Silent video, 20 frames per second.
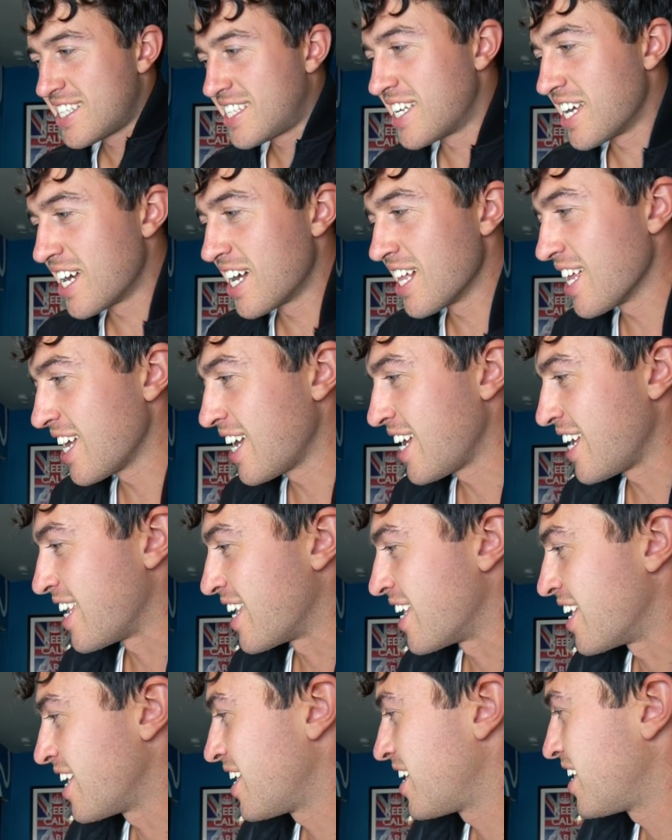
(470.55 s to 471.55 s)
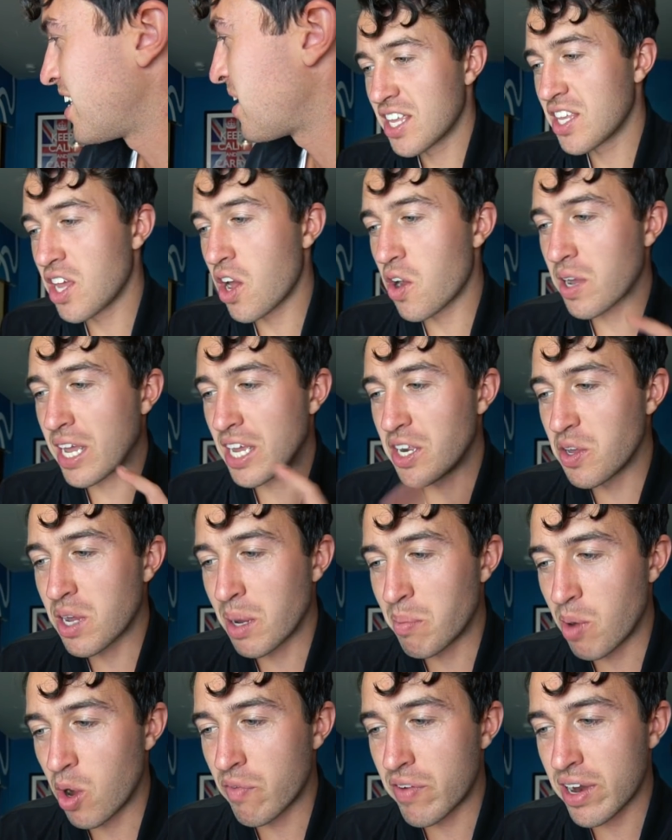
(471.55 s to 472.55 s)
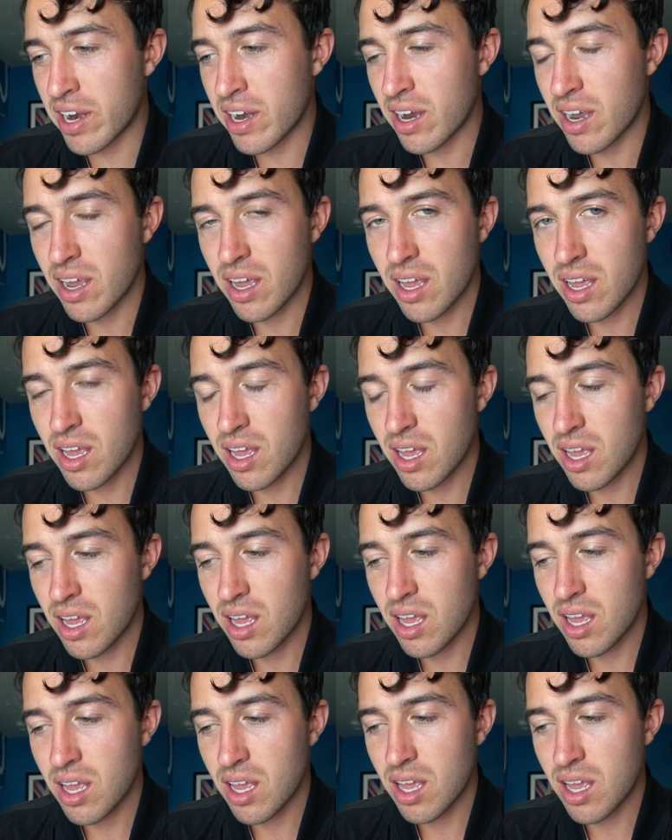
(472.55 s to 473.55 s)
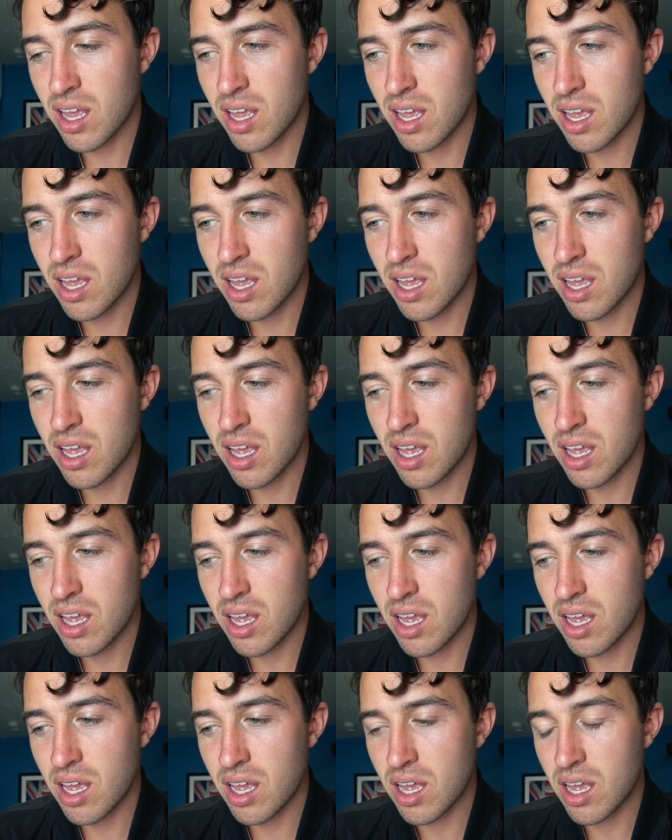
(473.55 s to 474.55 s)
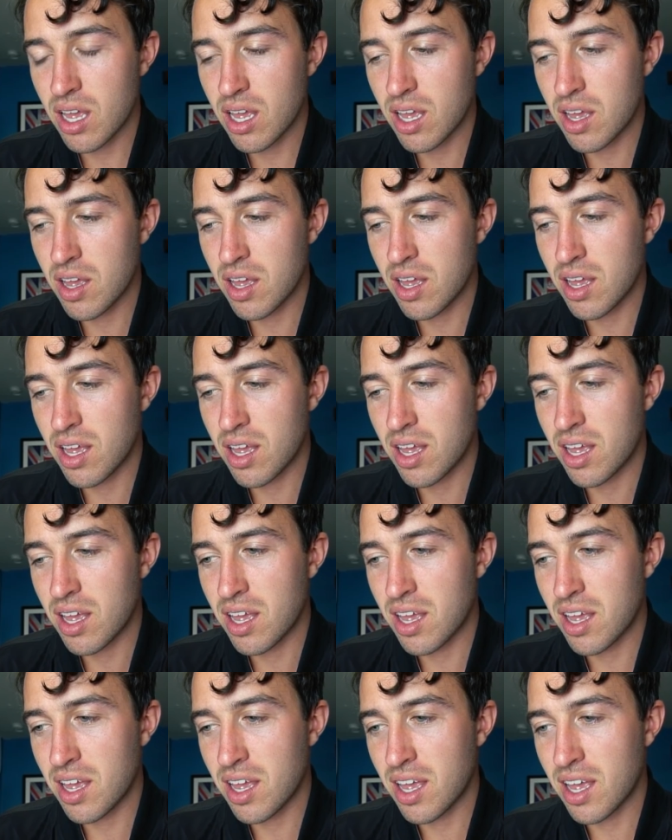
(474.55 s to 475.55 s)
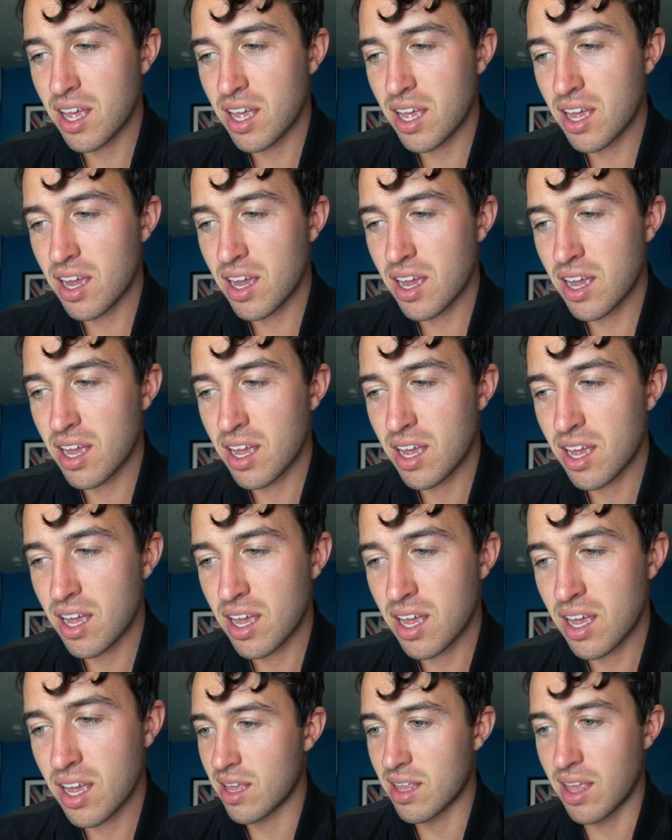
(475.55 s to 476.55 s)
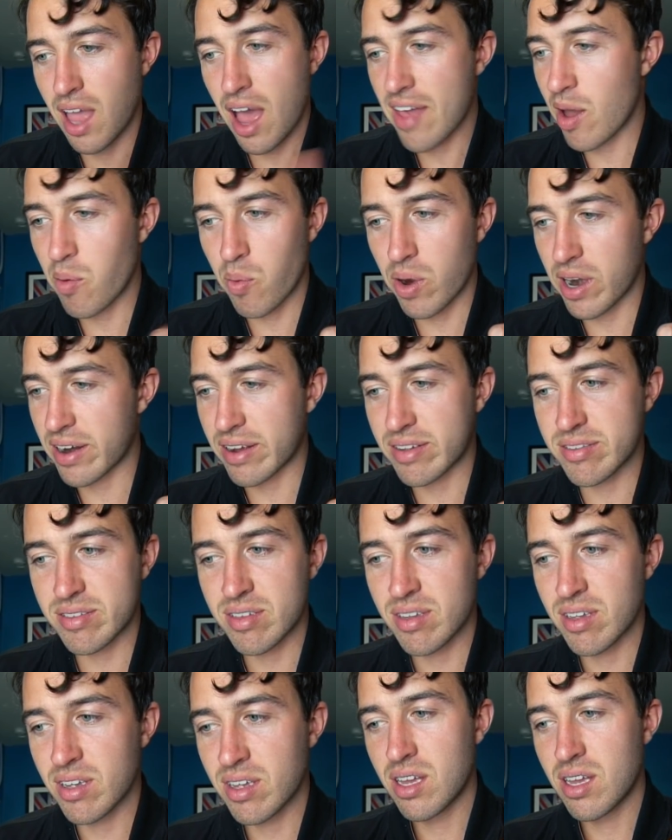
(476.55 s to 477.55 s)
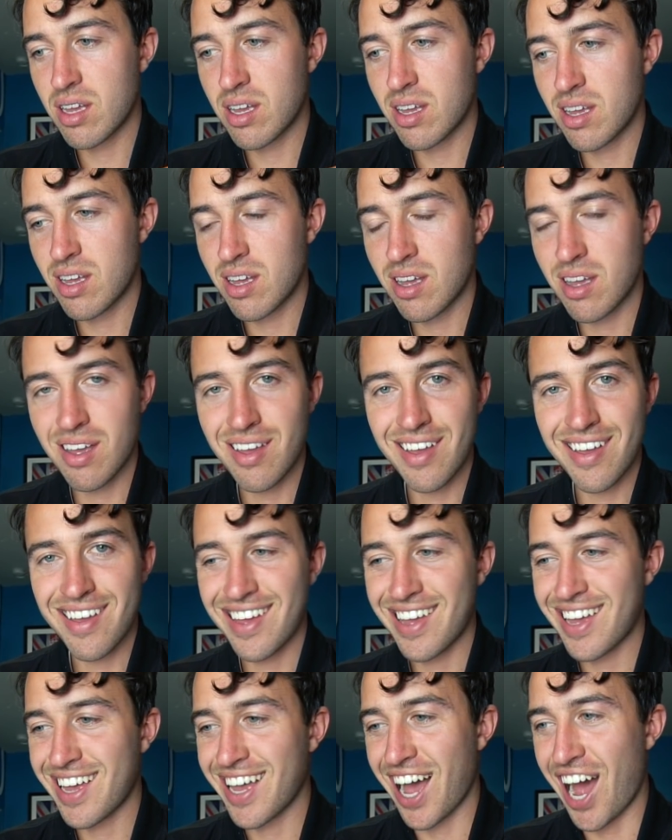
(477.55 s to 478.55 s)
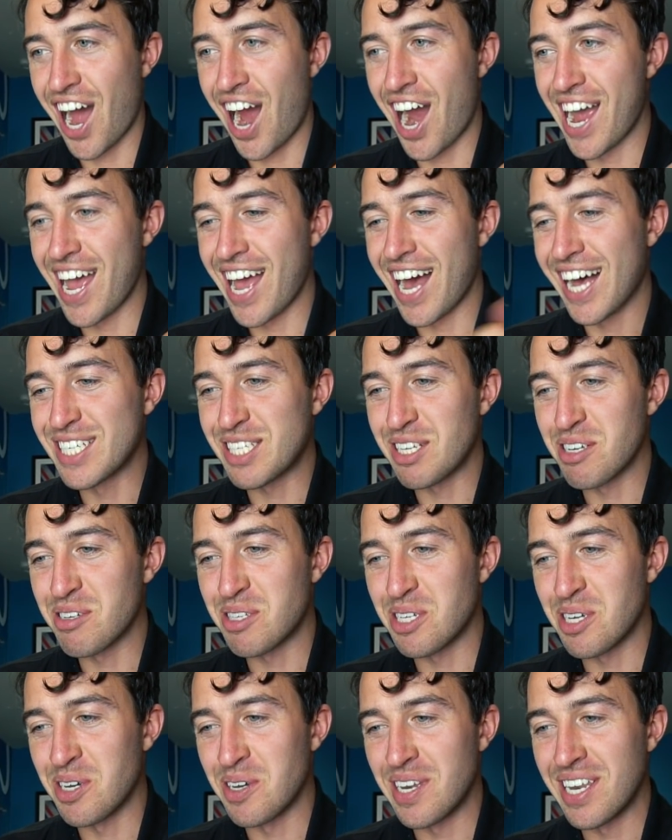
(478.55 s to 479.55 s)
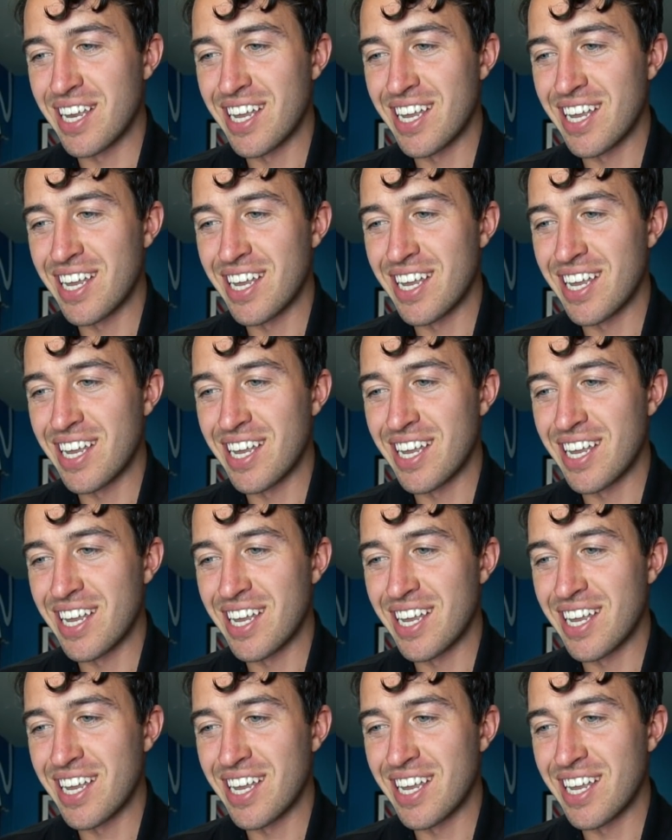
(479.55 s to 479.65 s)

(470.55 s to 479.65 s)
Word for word: Dylan! Yo, can you come over? Yeah, but I'll, I'll be there at like eleven thirty or midnight. Yeah, that works. Okay, perfect. All right, I'll, I'll see you soon.